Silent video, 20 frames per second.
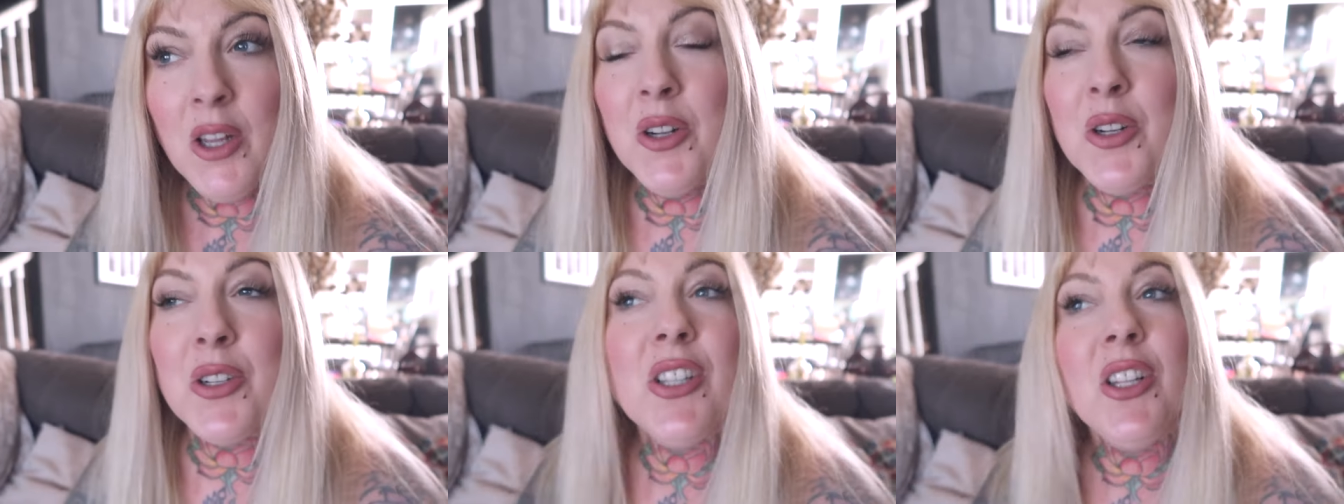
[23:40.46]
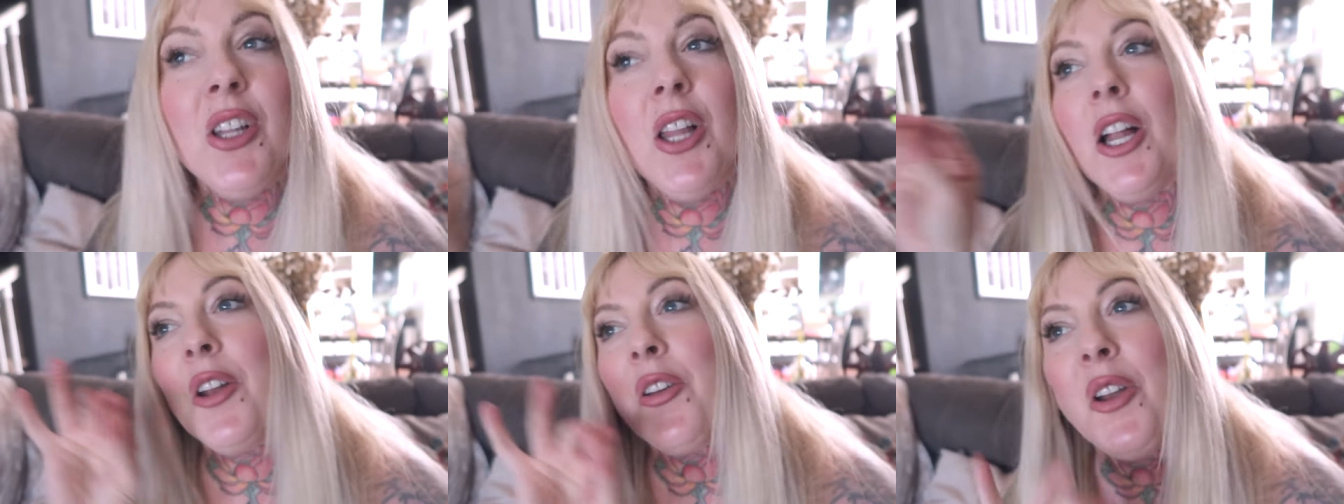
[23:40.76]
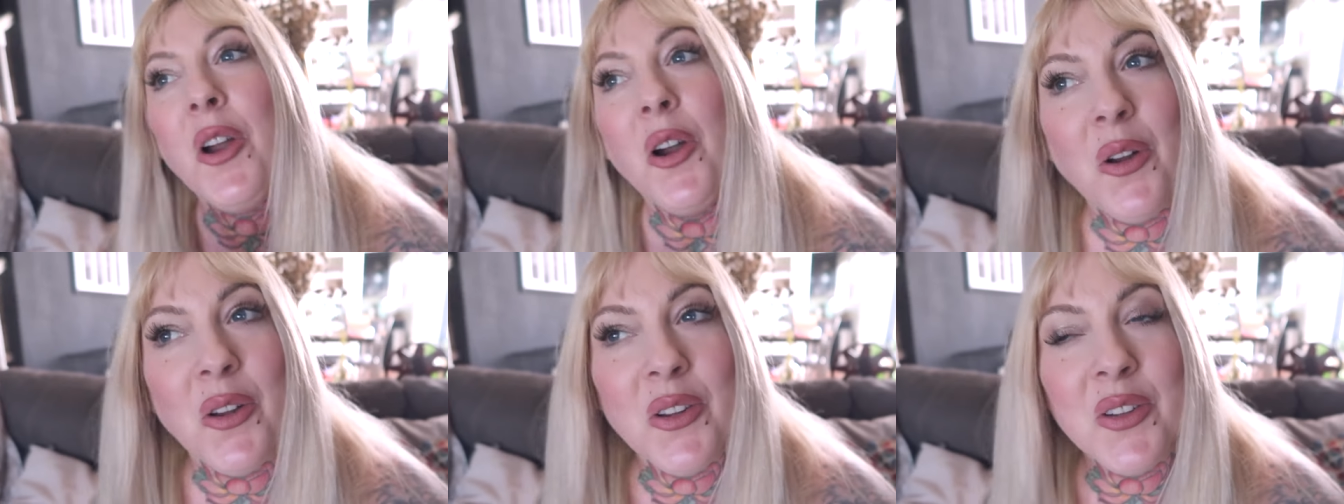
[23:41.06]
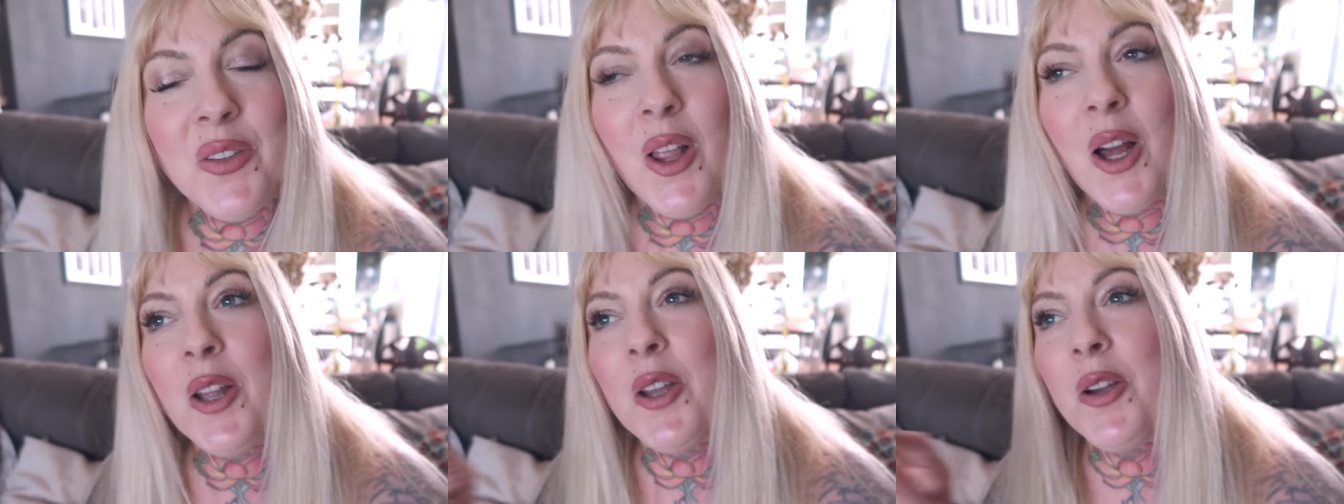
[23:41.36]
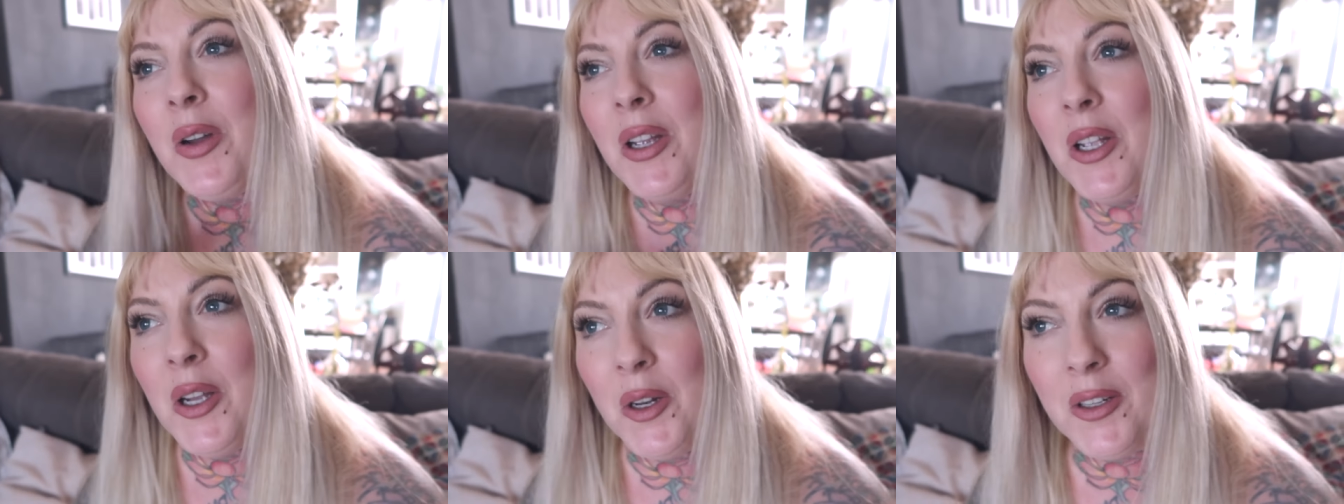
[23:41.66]
There's a lot of go a lot
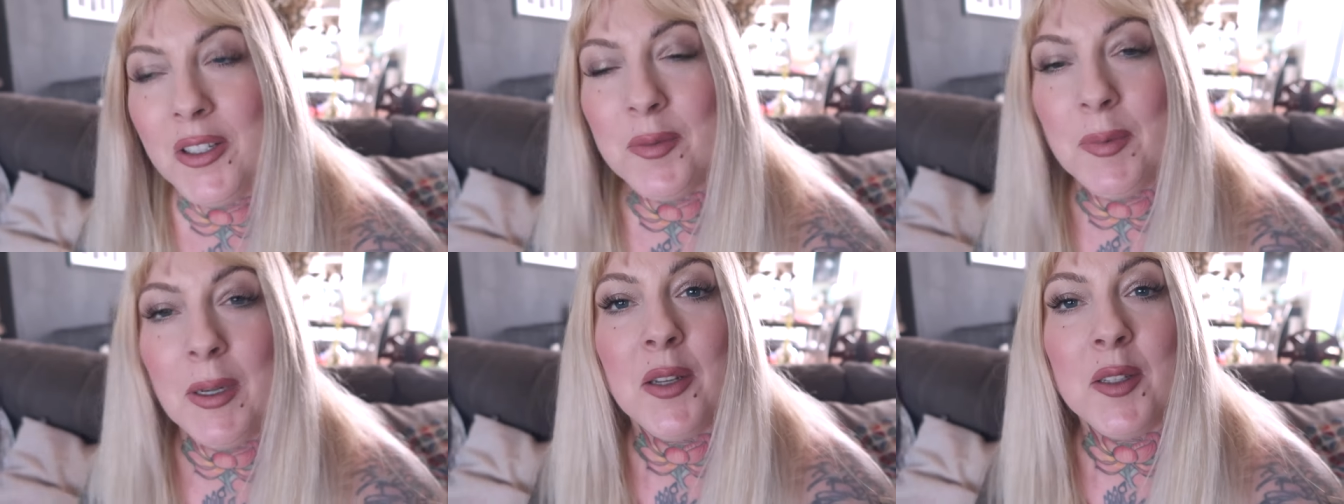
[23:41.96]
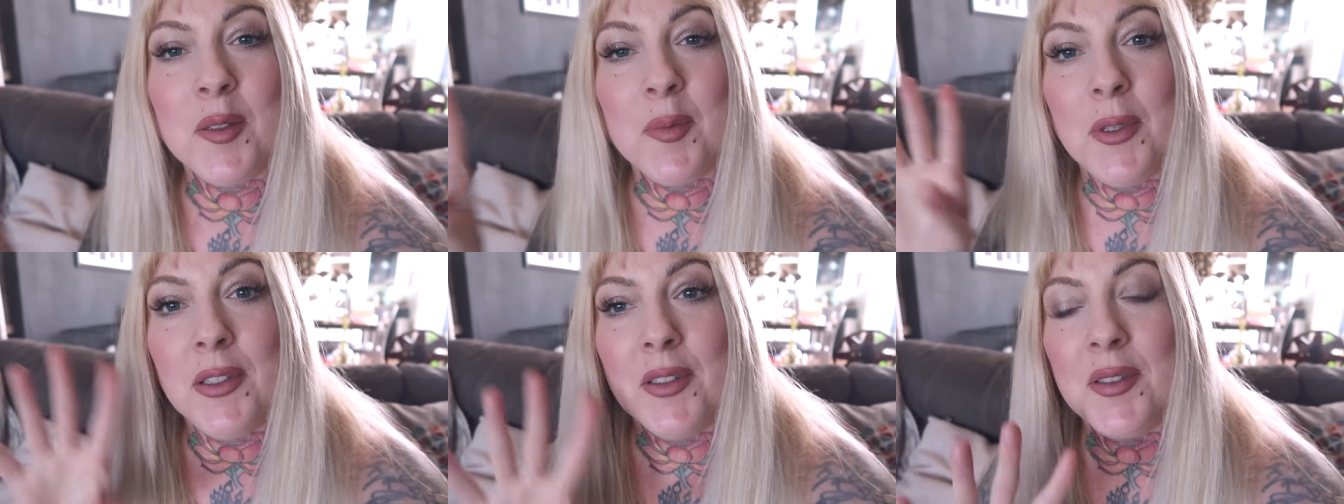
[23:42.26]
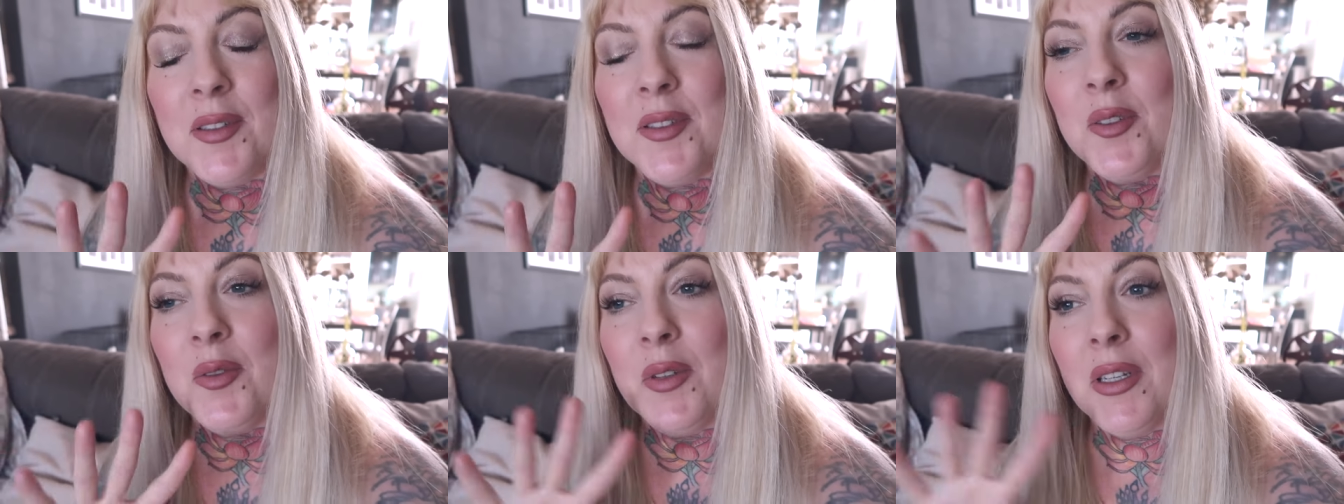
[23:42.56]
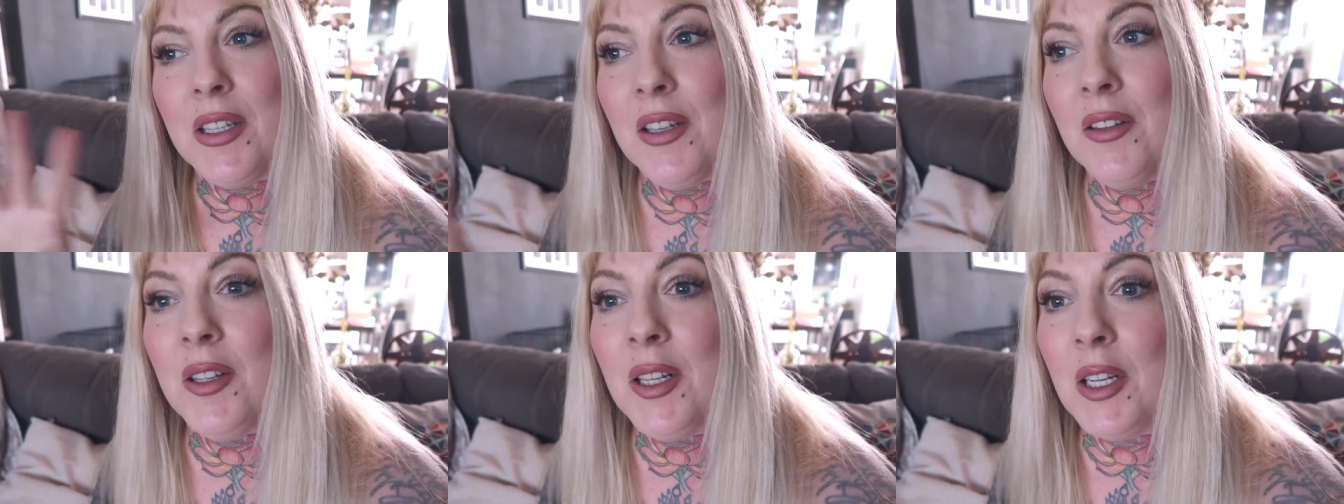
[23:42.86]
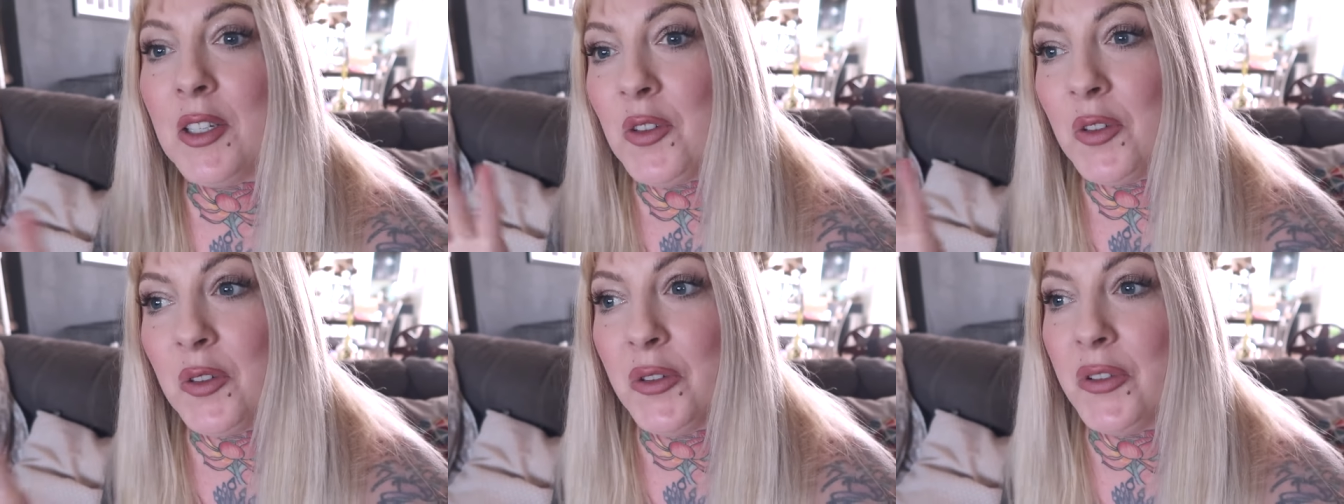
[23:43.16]
going on because my husband is doing
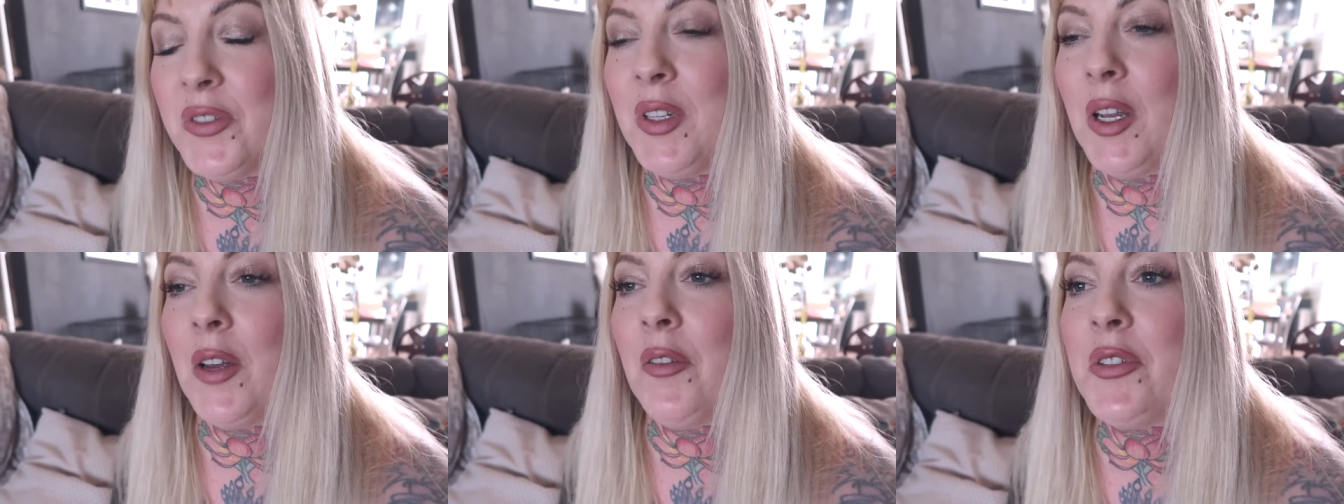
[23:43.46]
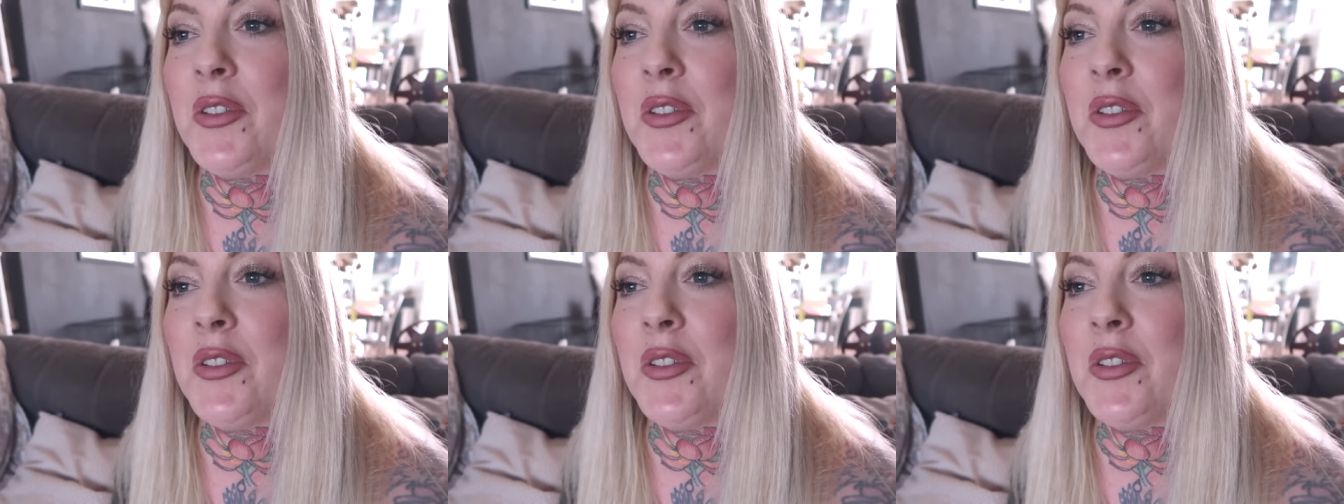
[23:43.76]
electrical stuff.